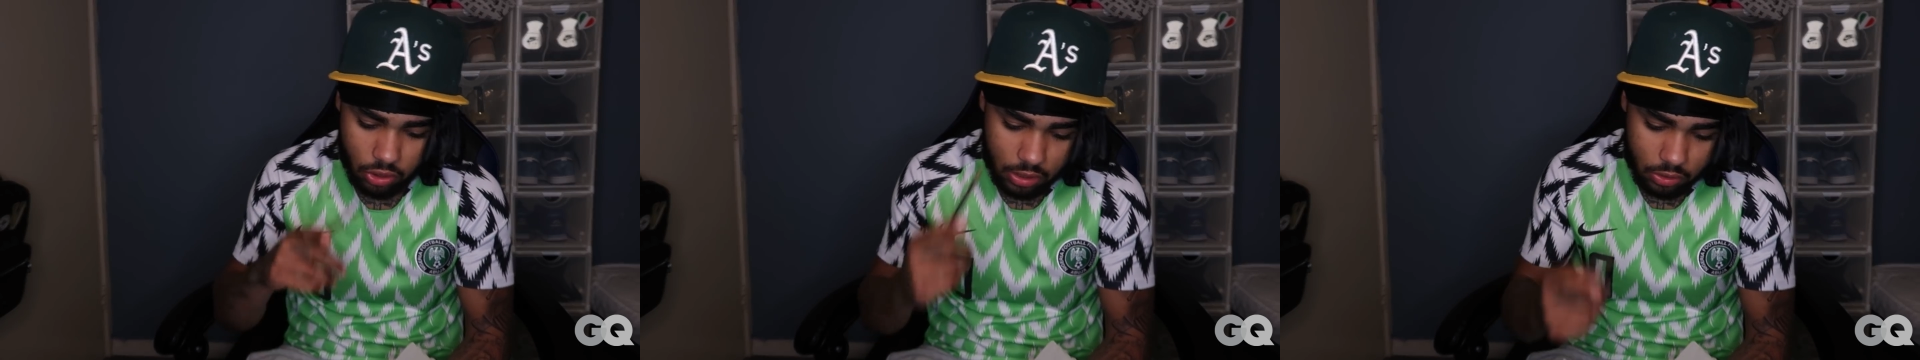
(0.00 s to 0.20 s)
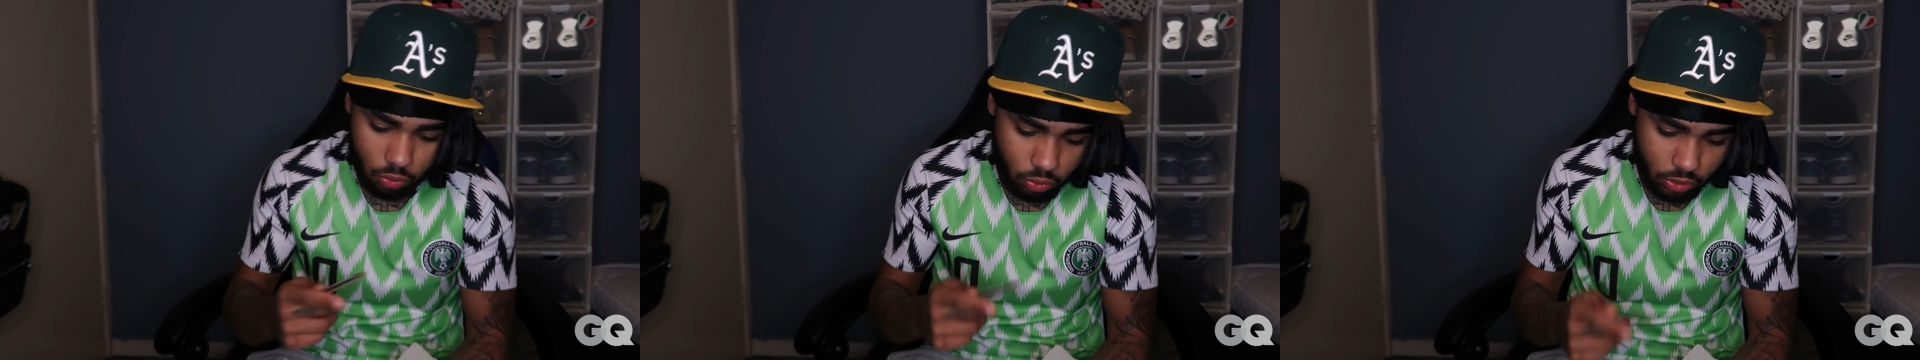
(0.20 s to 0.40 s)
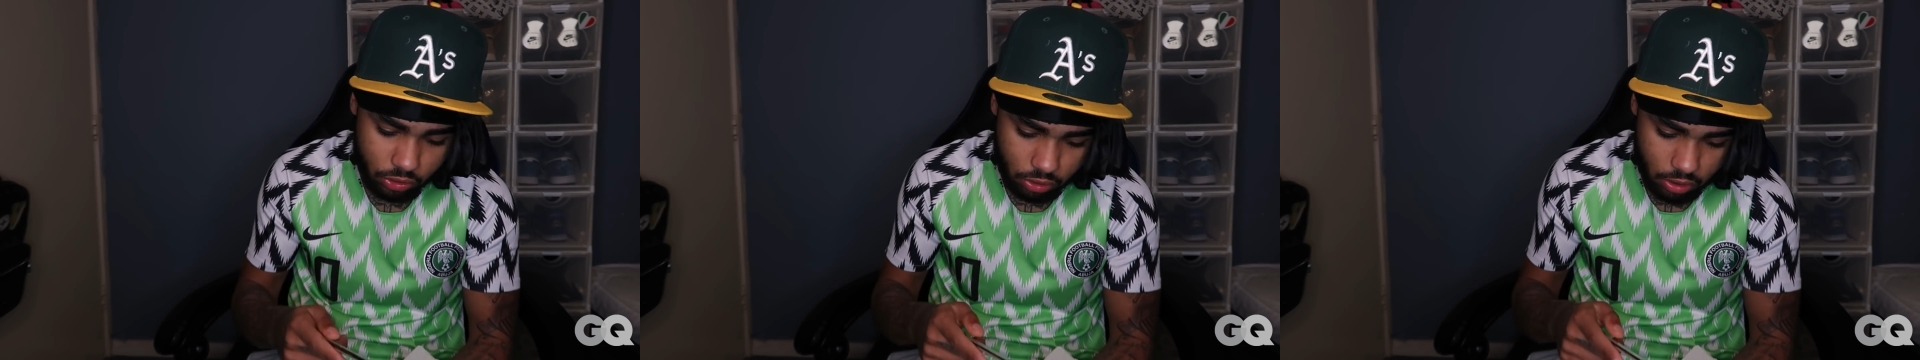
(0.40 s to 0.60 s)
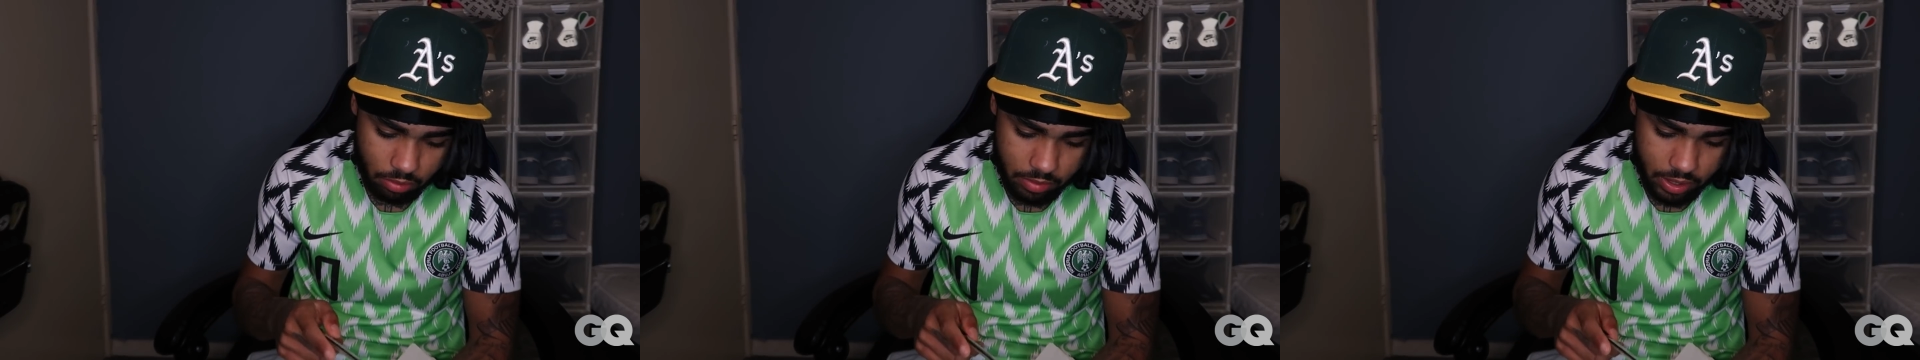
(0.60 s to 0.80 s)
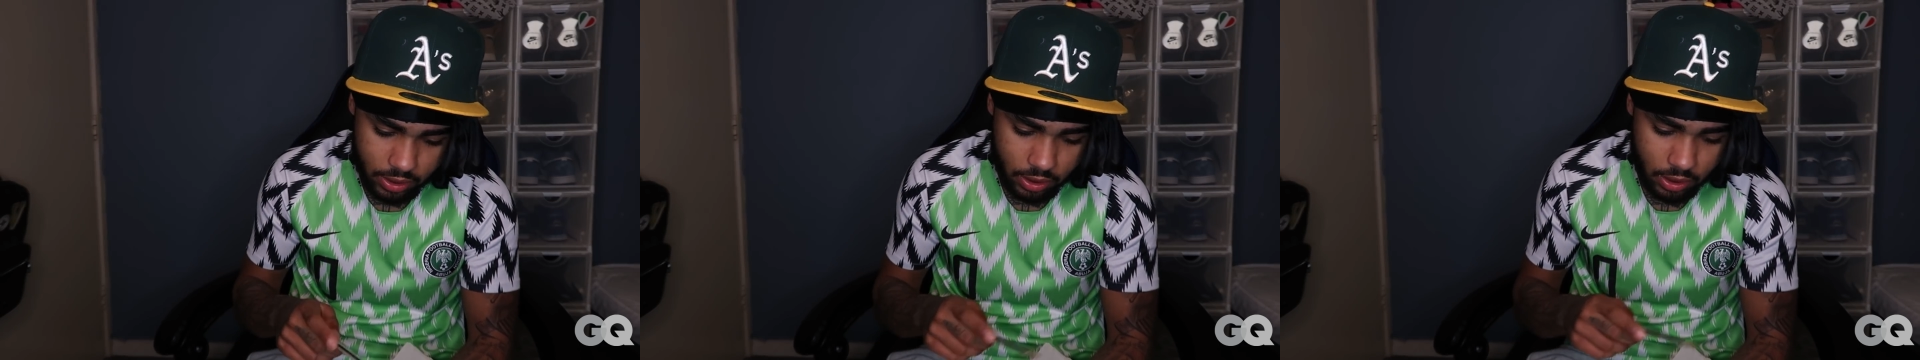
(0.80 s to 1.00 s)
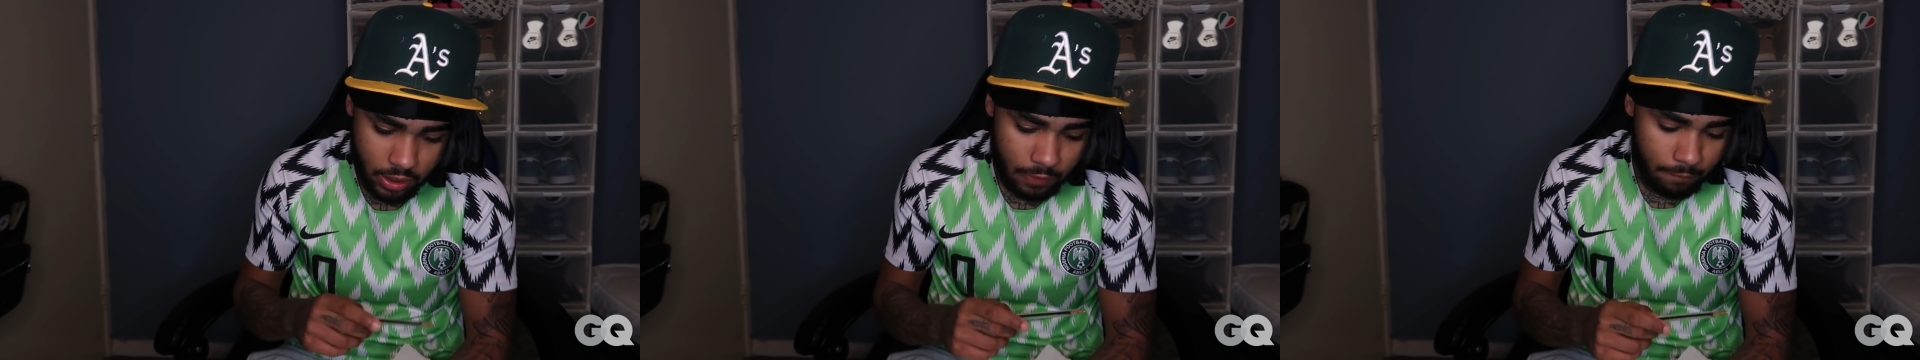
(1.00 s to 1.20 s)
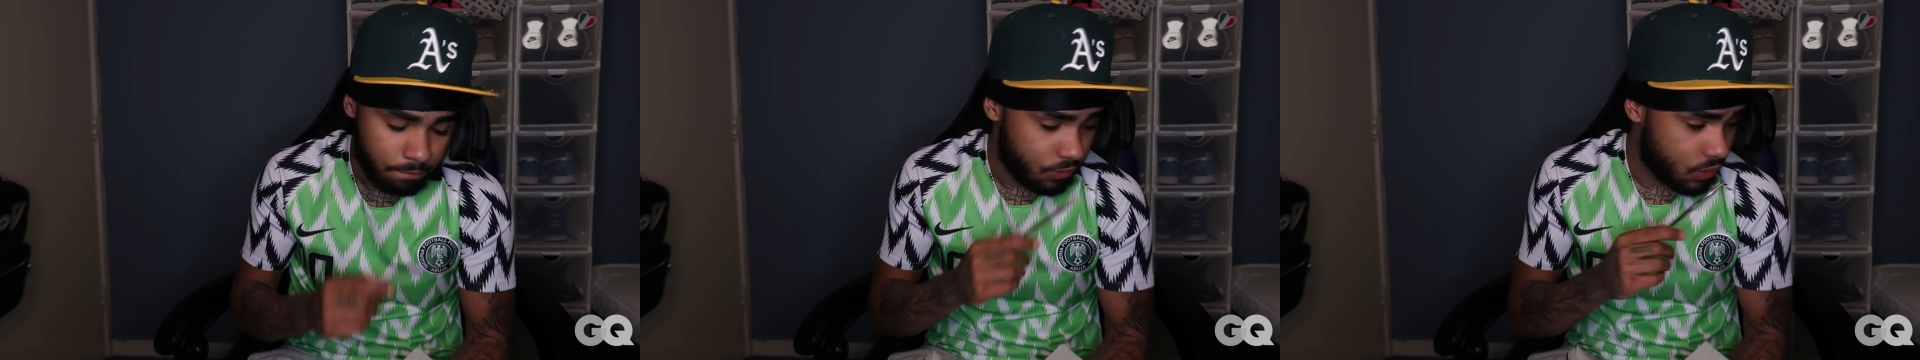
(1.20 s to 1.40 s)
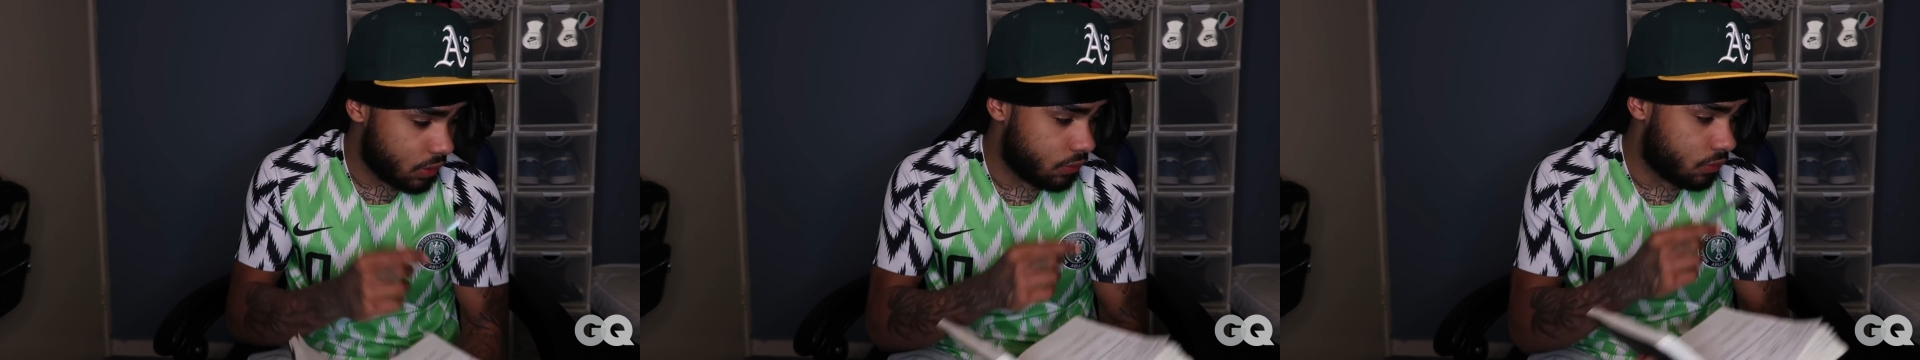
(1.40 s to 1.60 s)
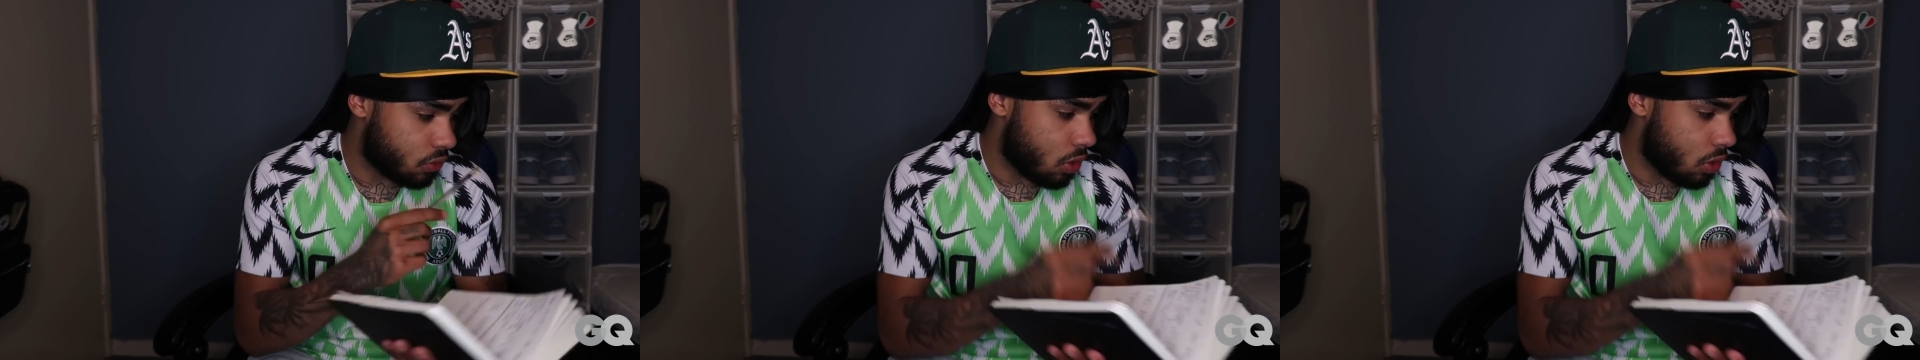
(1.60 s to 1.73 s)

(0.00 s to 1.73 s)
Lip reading: So I'd always recommend, if